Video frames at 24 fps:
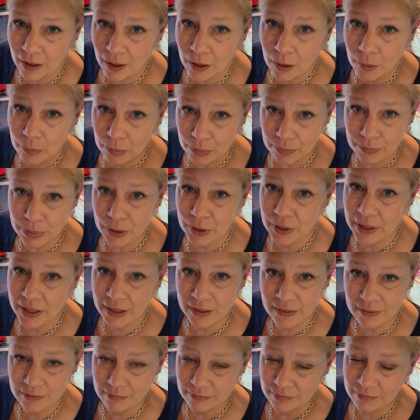uh,
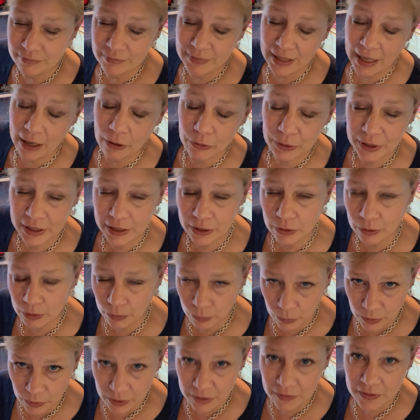putting Downy or
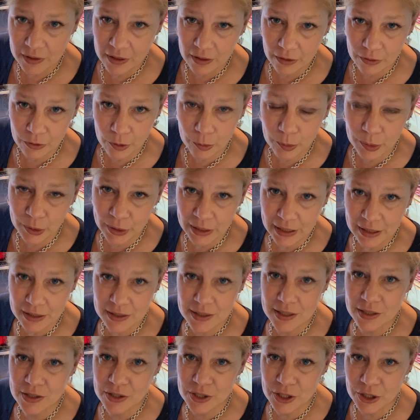one of the other
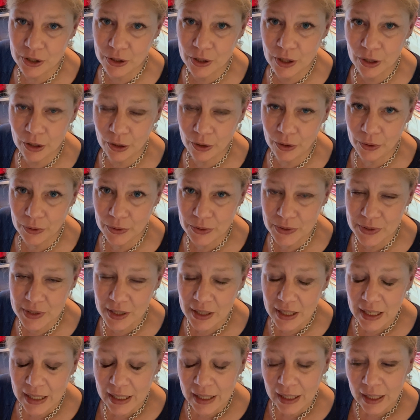brands into your clothes.
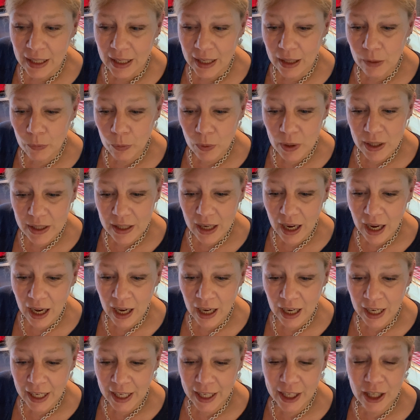What
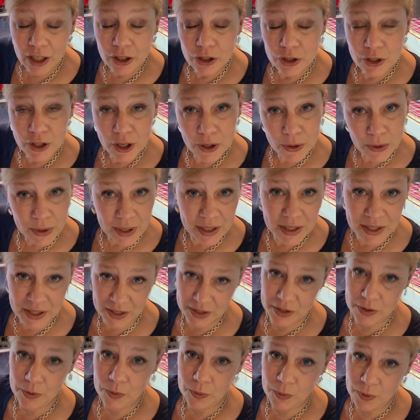I
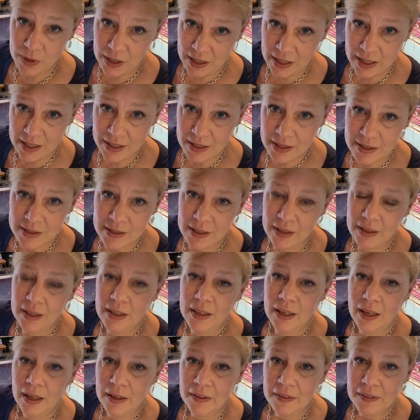noticed was
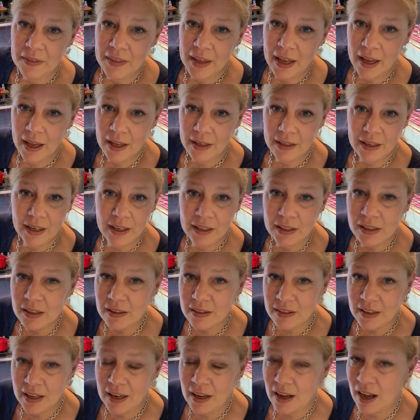that
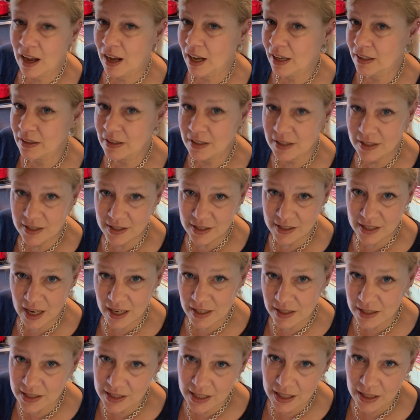anything highly
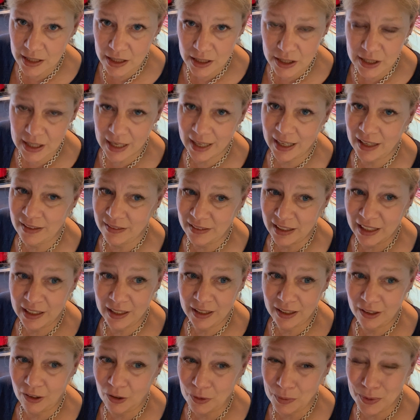scented, and
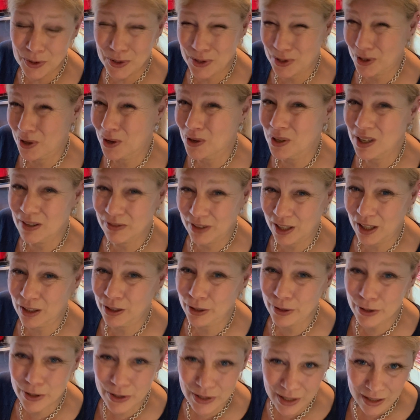they almost all have
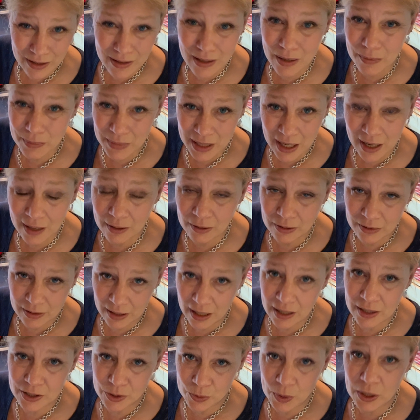colors in them now,
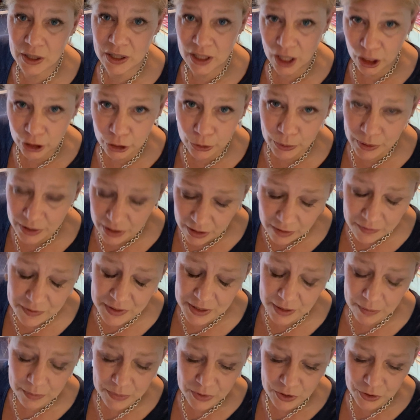as well colorant of
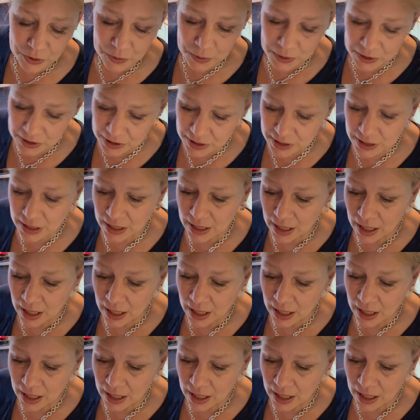some sort,